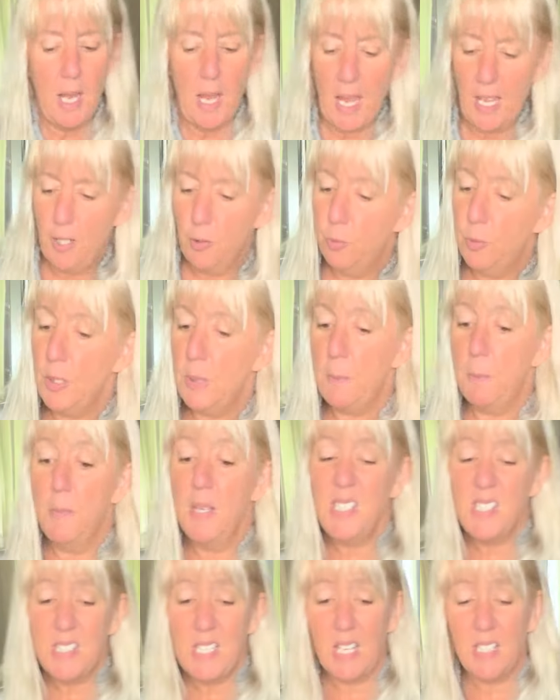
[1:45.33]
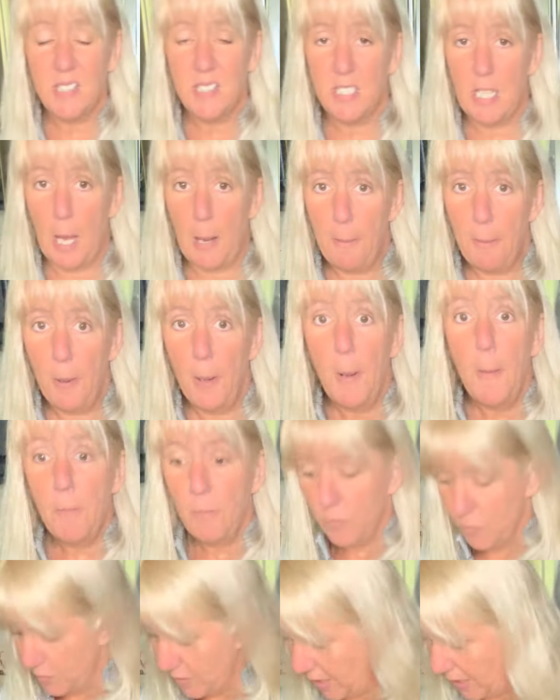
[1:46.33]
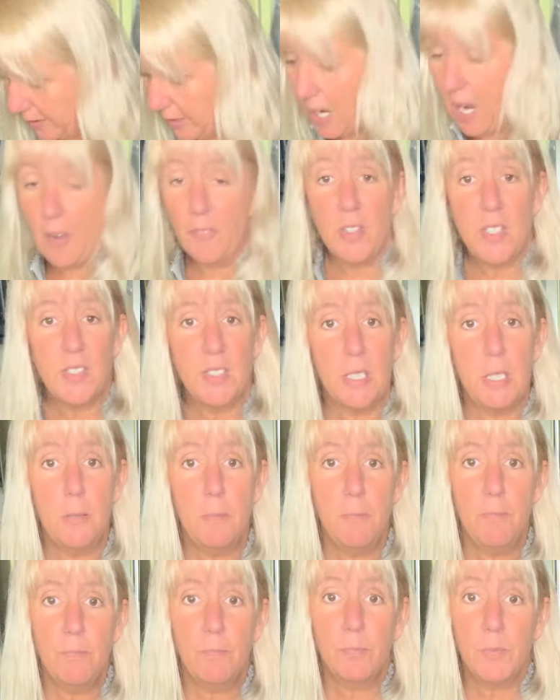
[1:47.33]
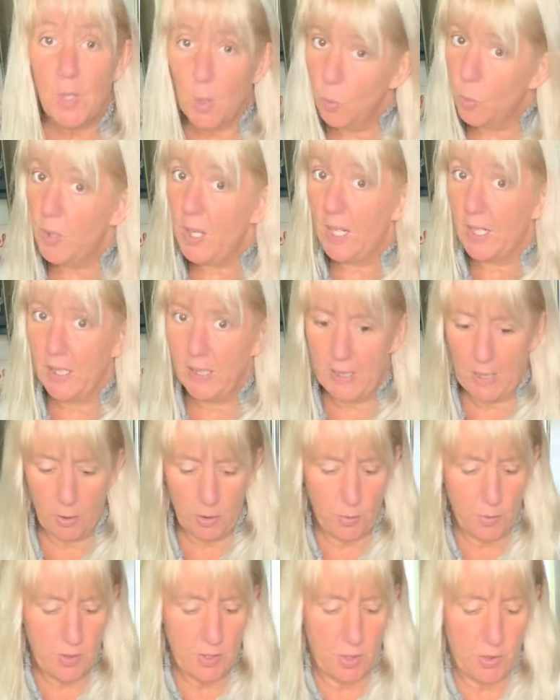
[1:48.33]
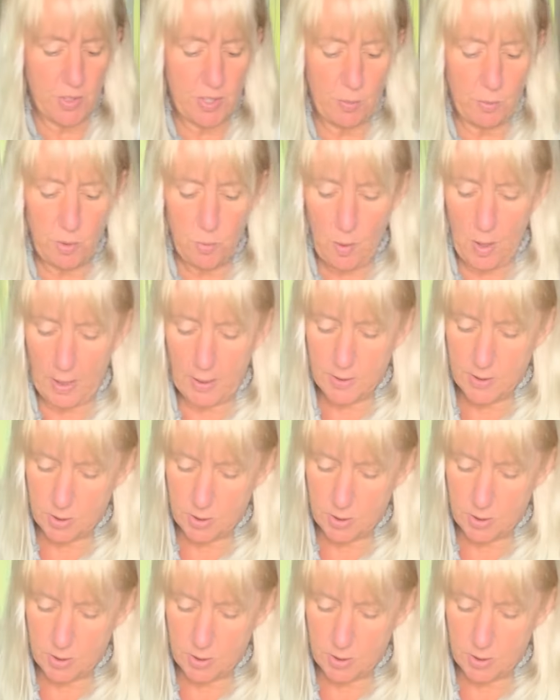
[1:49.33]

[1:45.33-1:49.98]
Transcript: And if we miss that step, then obviously we're not gonna get the results that we want.